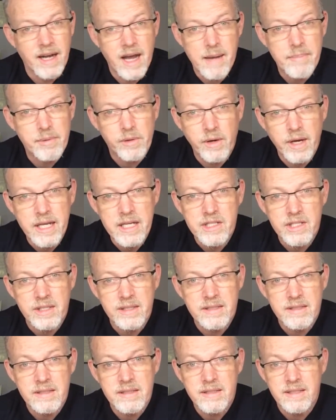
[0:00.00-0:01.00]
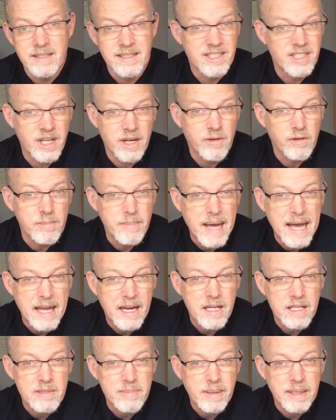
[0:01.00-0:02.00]
in operations, in general
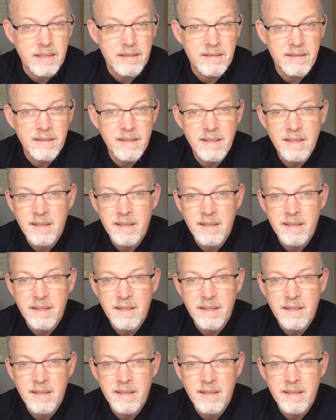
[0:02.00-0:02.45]
management,